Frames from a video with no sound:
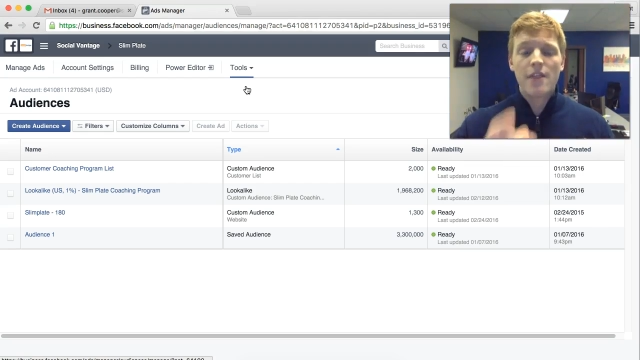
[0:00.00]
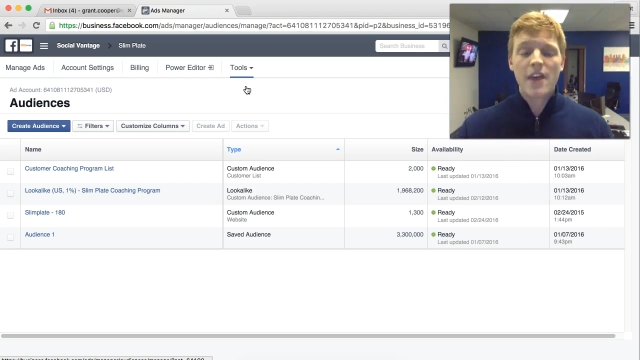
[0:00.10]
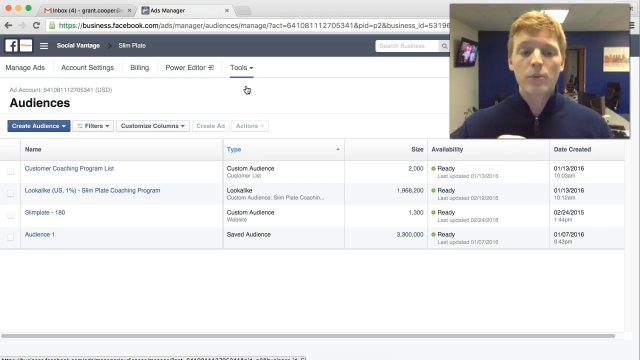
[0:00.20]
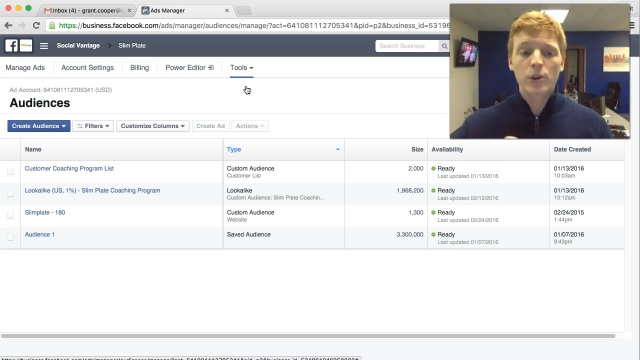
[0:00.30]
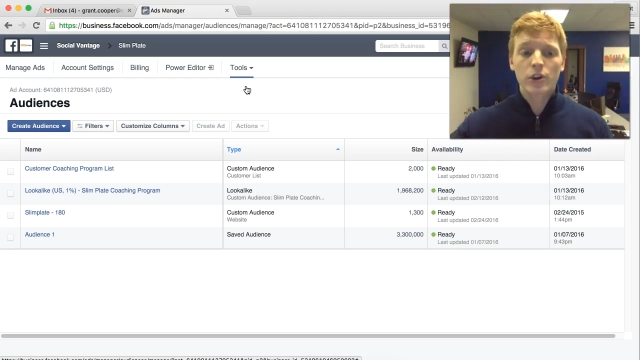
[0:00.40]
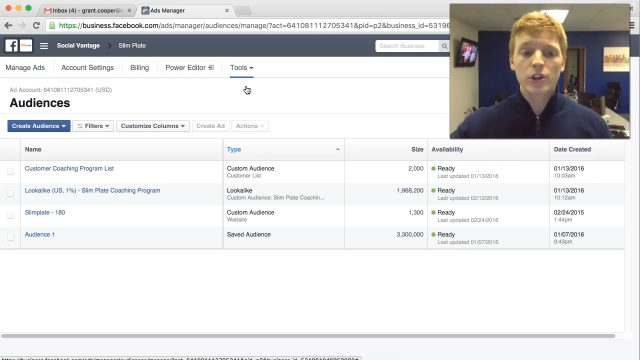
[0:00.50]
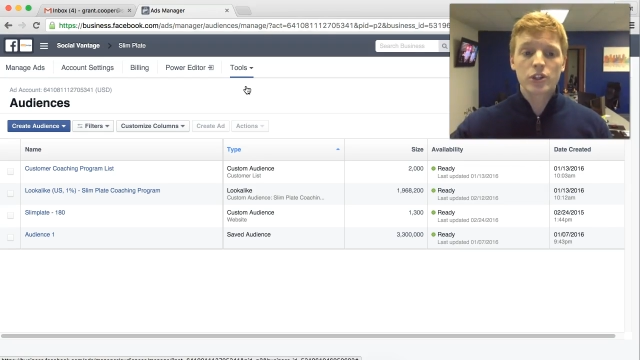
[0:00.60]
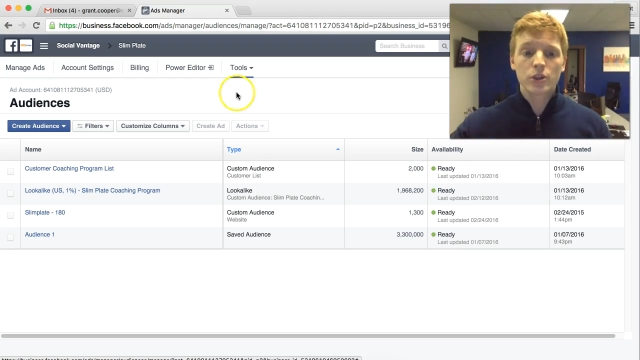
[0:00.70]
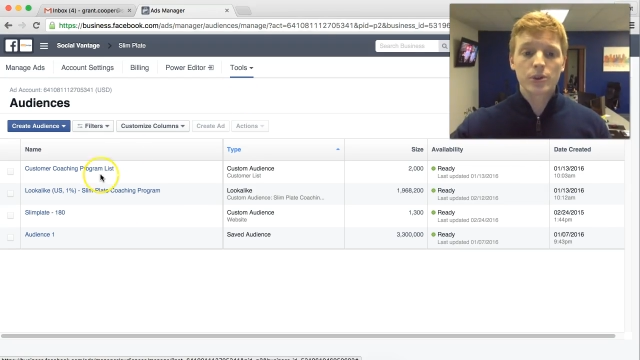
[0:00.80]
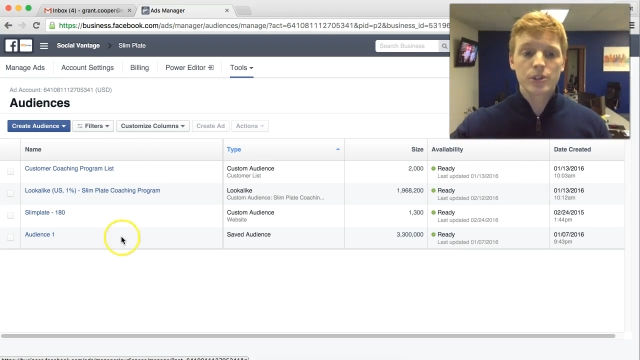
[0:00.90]
then what you're going to
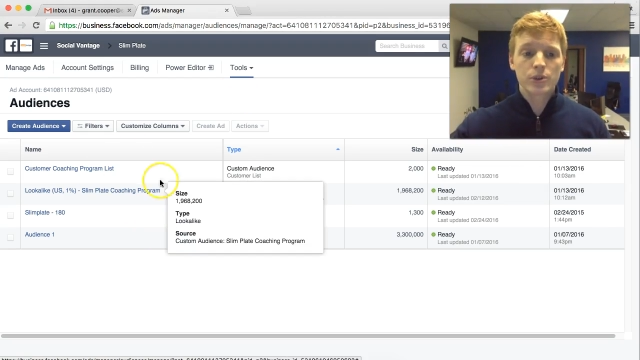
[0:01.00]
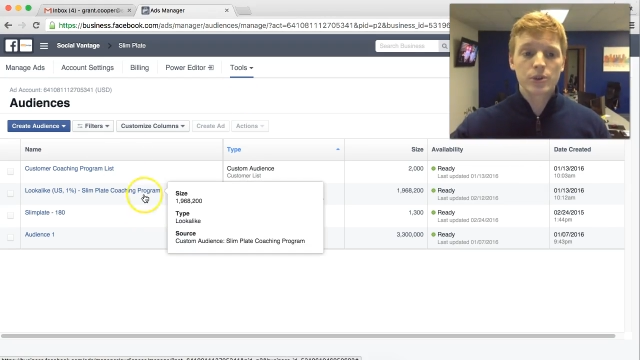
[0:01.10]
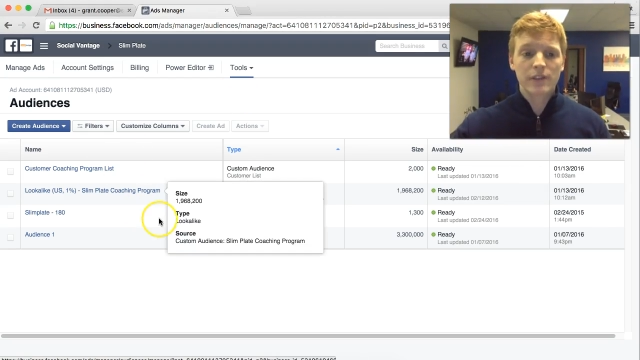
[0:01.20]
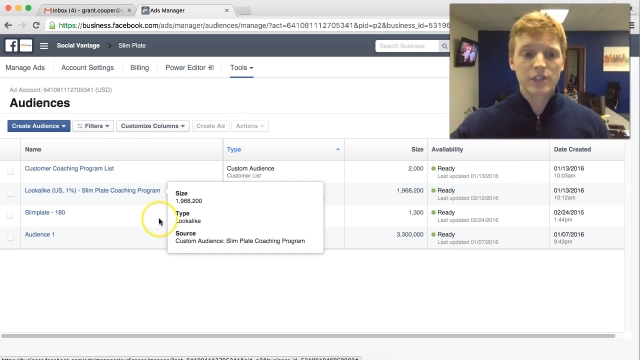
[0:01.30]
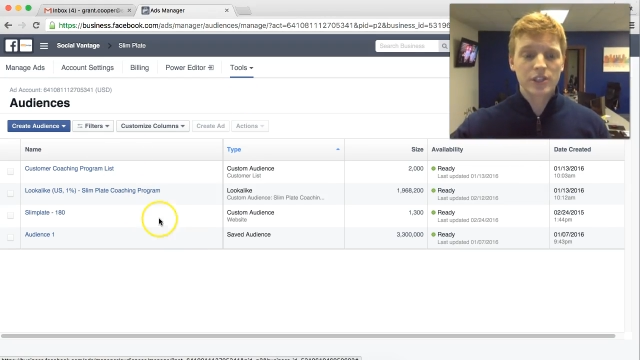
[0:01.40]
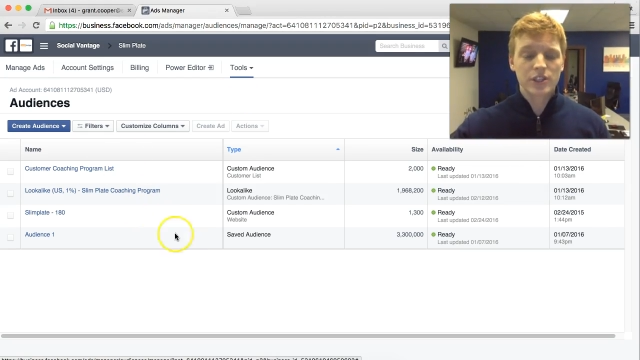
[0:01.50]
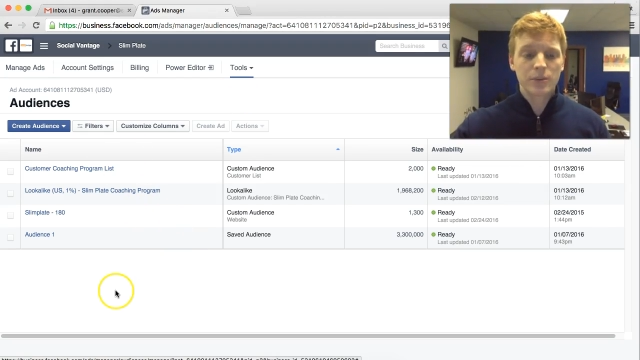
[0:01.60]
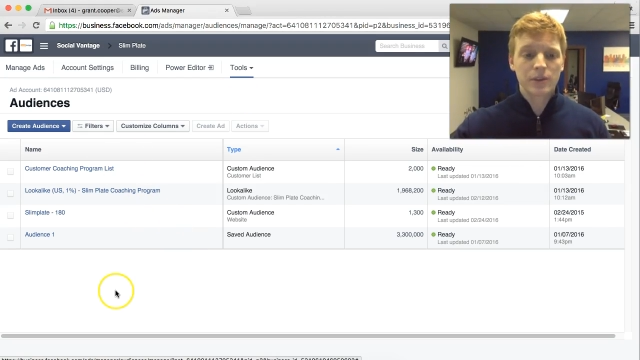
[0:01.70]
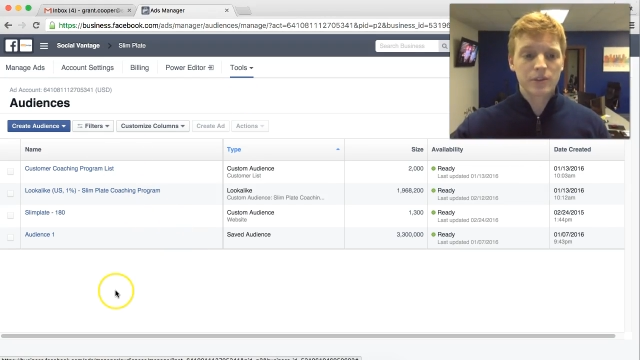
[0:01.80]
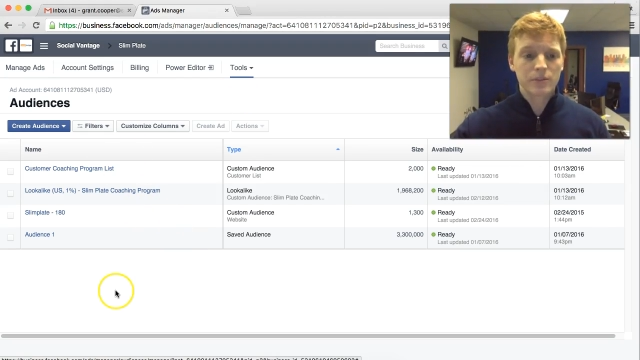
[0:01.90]
do is you can obviously see
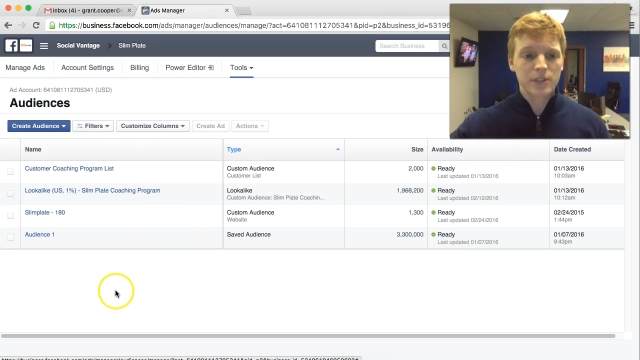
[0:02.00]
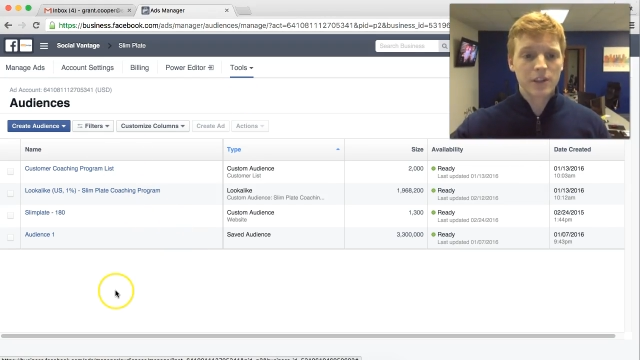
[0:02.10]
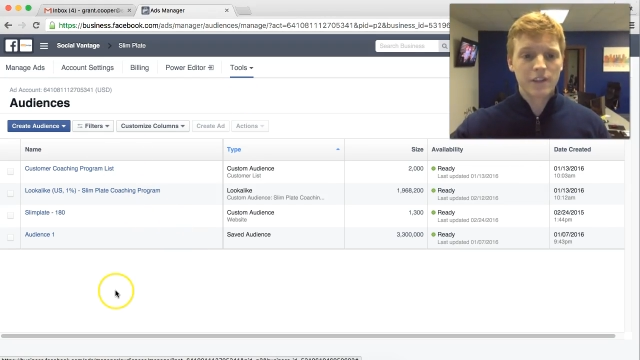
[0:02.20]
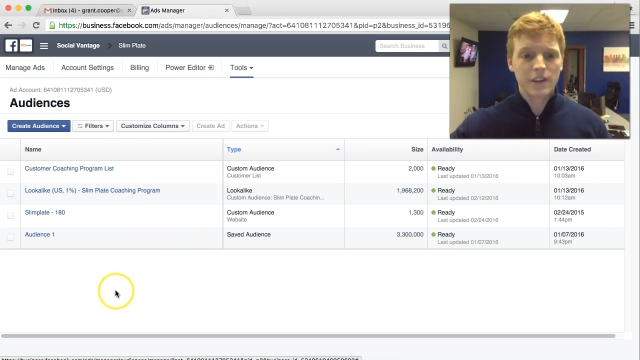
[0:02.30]
we have some stuff